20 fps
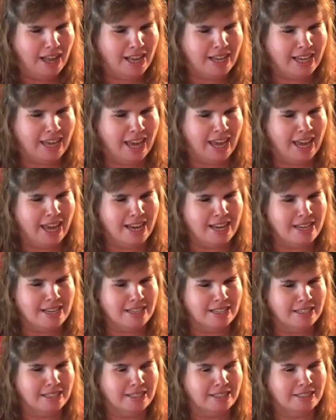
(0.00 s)
Again.
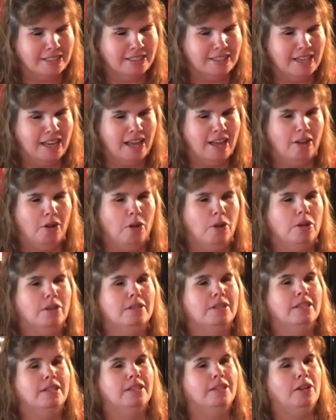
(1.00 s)

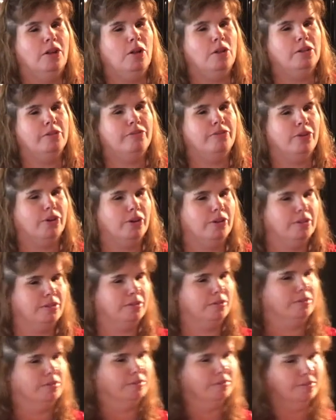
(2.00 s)
Hold the fork.
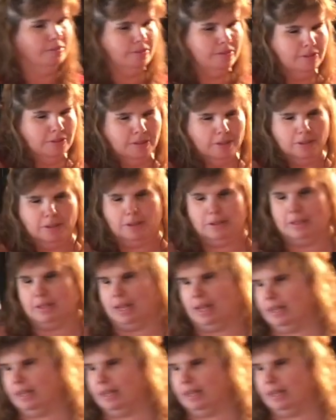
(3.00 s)
Hold